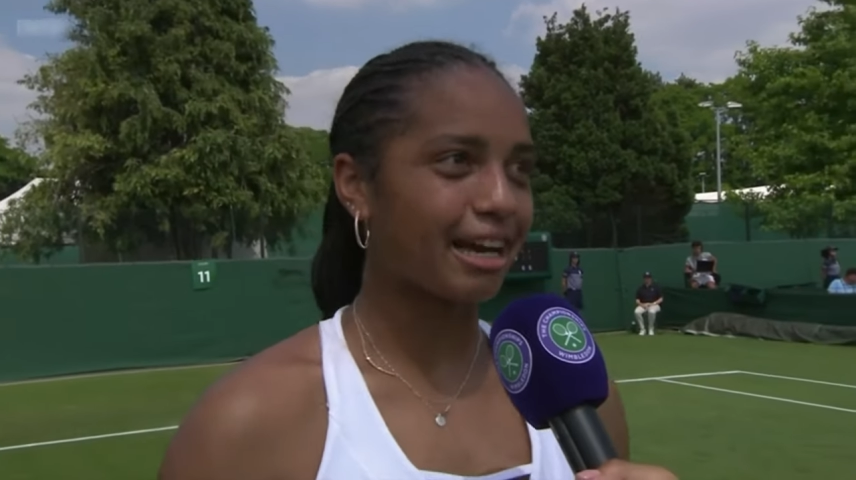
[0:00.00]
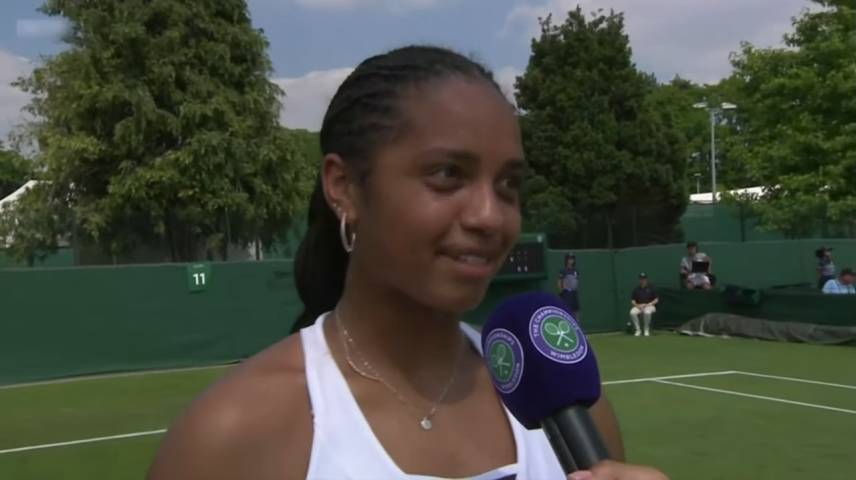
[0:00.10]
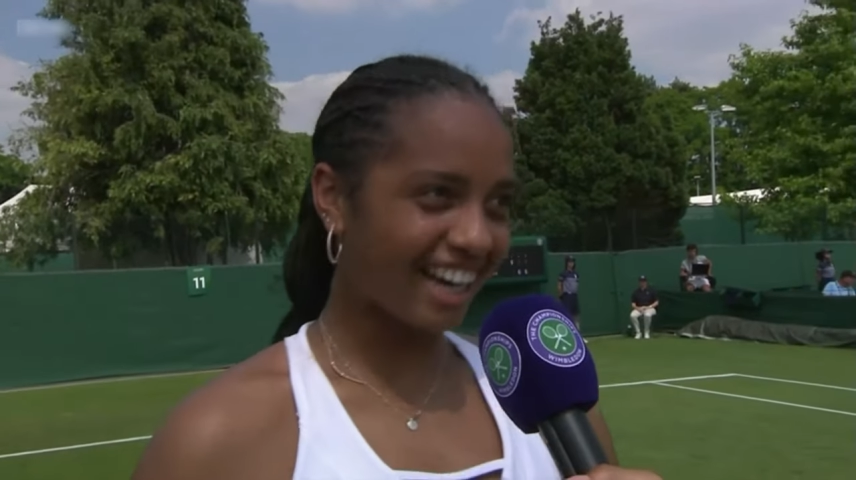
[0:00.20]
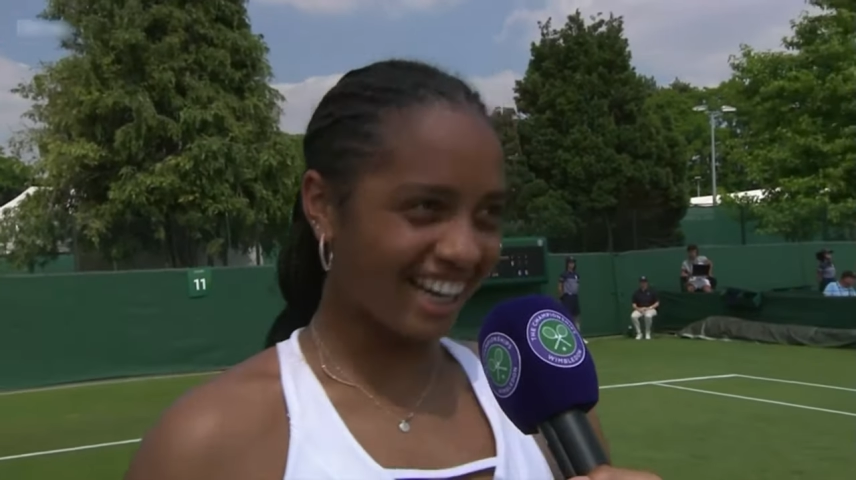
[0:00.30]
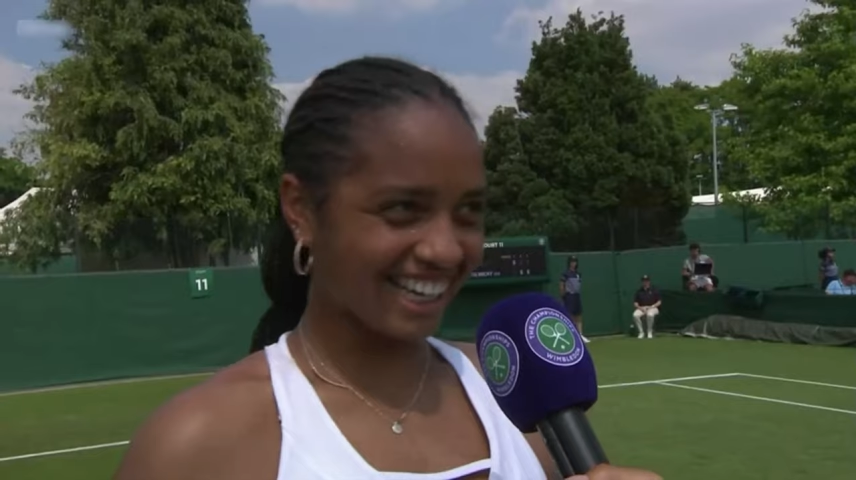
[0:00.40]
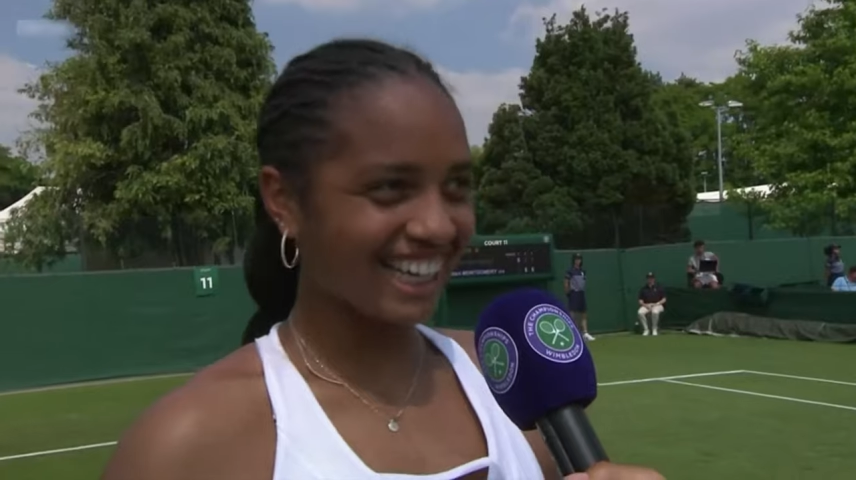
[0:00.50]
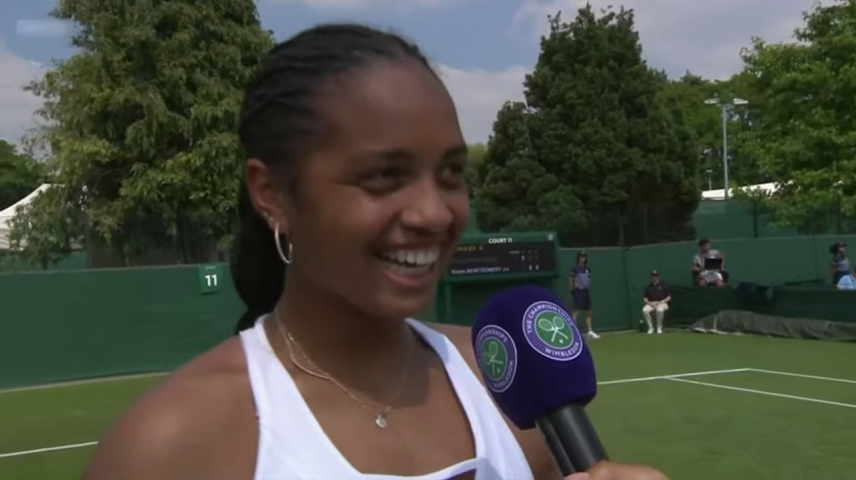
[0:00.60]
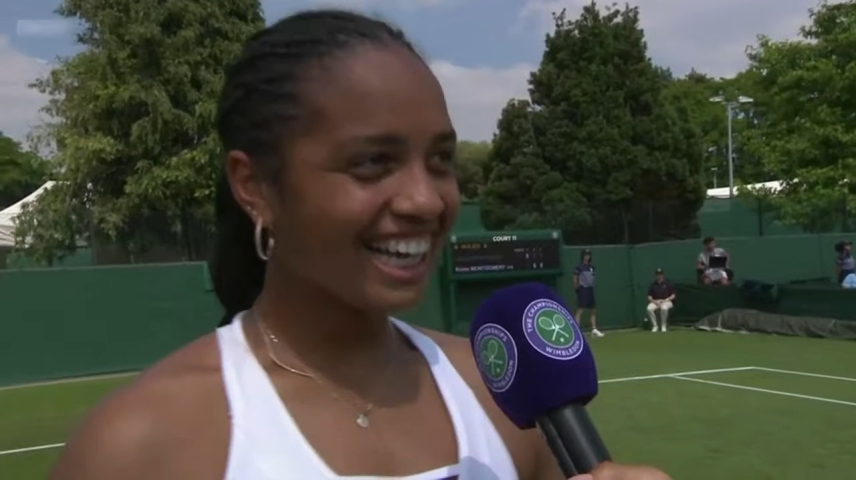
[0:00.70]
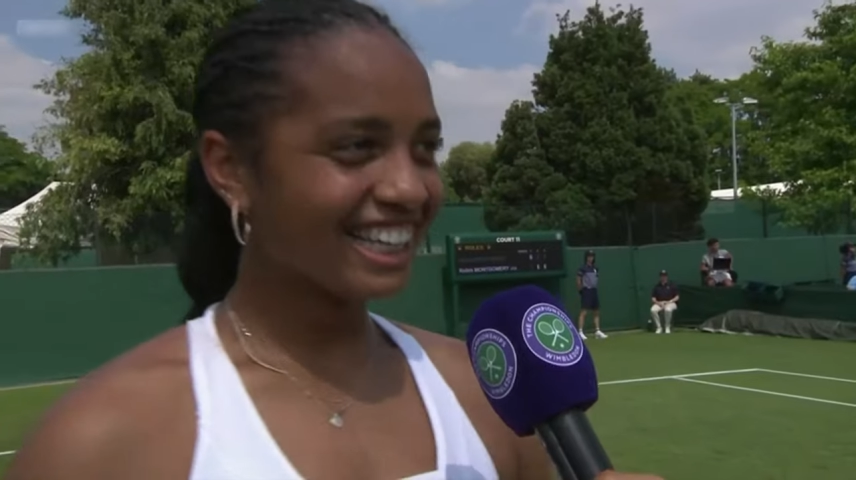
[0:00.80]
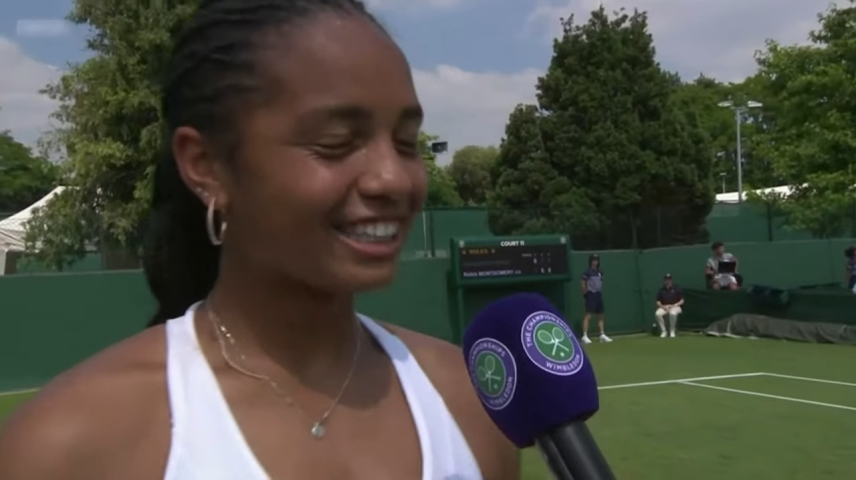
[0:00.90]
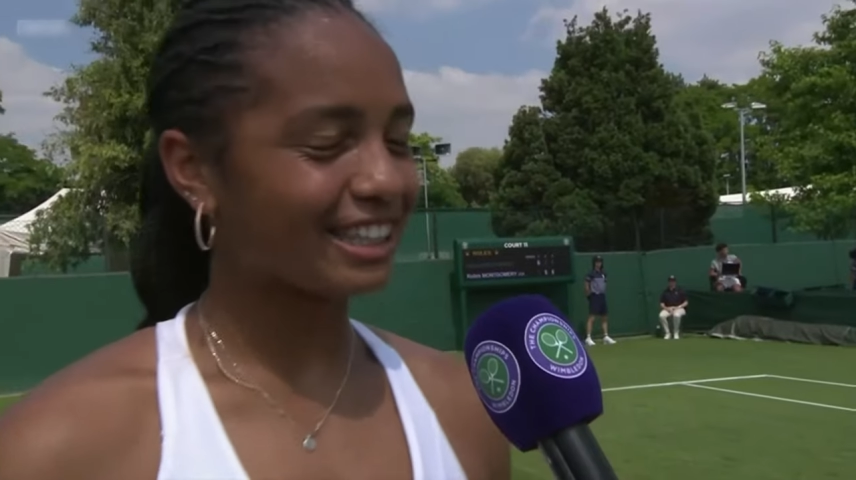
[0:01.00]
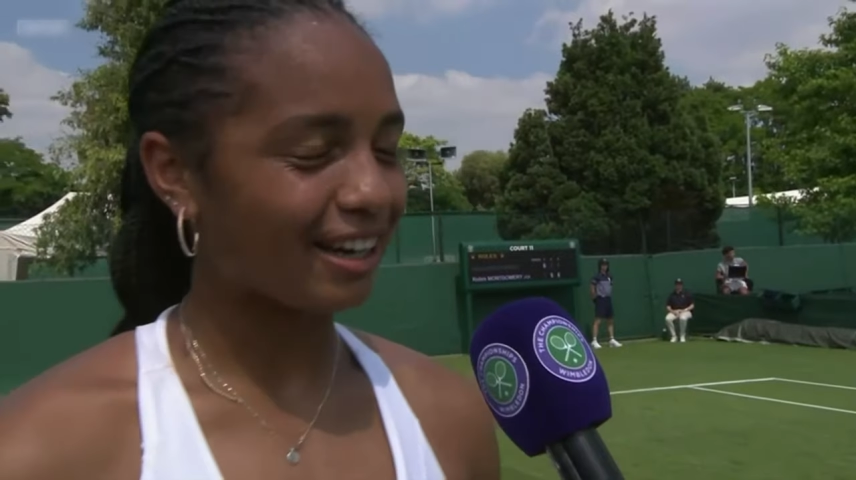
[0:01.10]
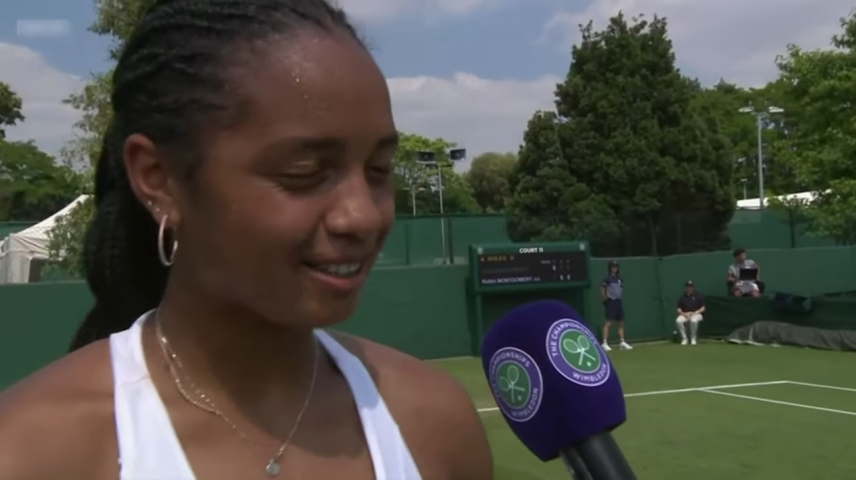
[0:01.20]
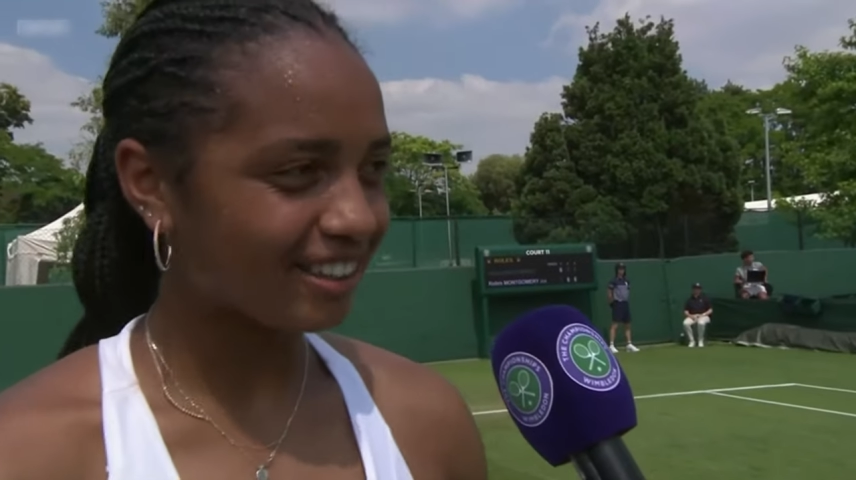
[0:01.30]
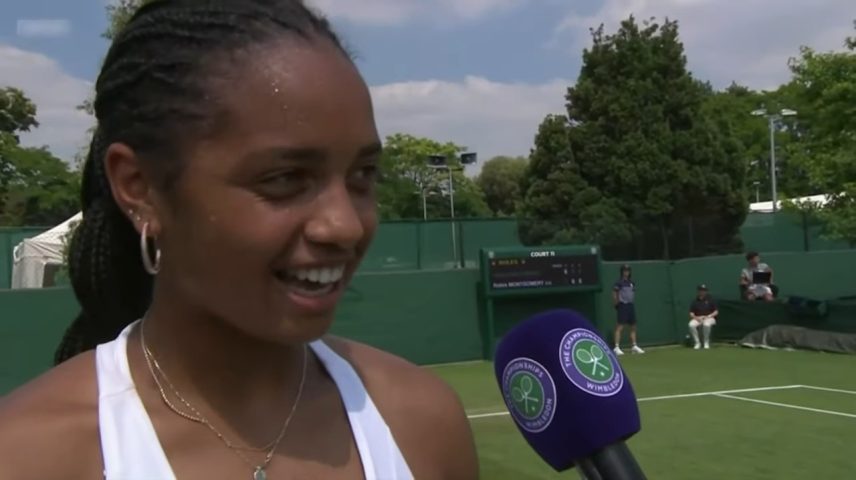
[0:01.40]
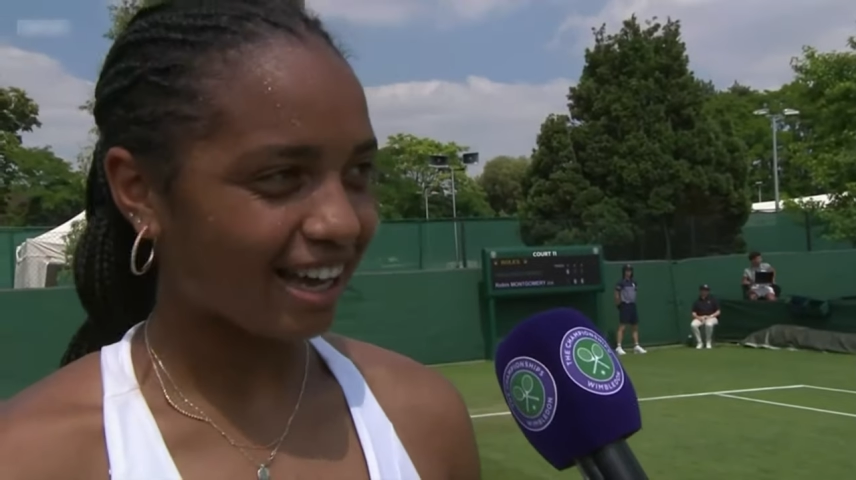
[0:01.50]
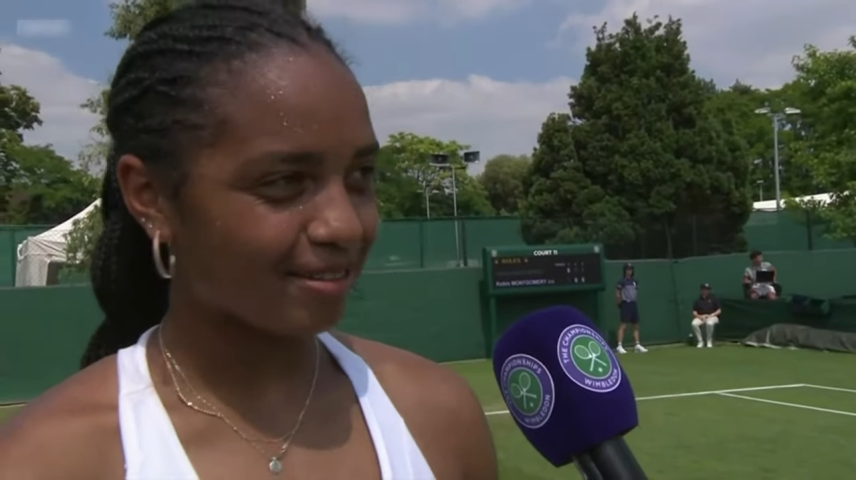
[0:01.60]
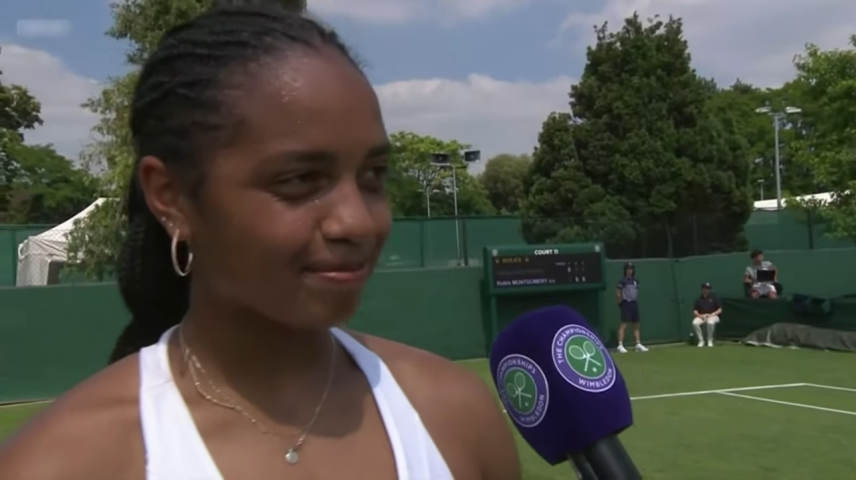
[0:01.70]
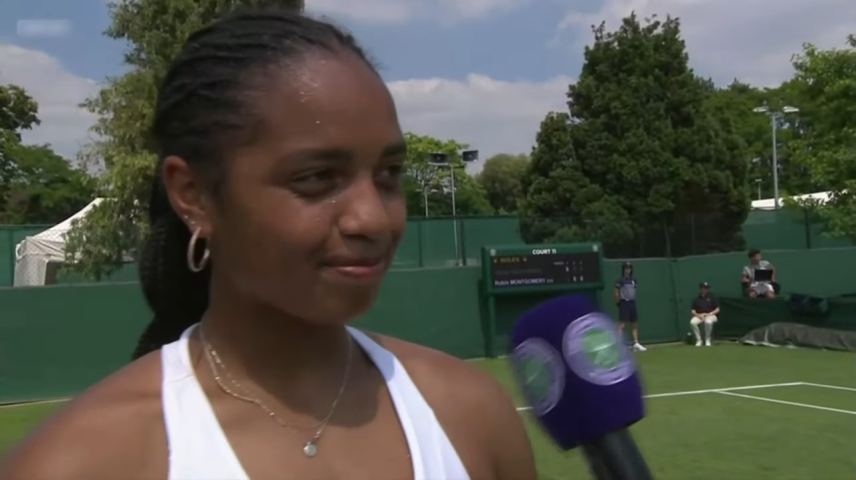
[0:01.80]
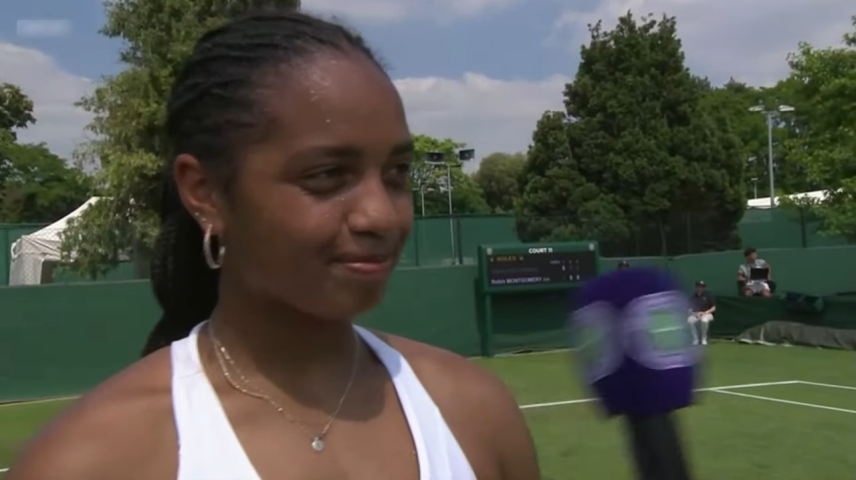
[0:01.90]
am young. So, yeah.
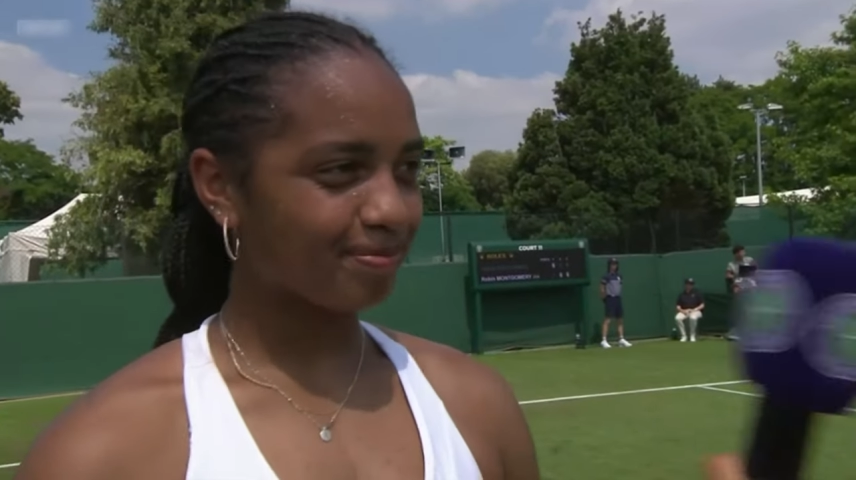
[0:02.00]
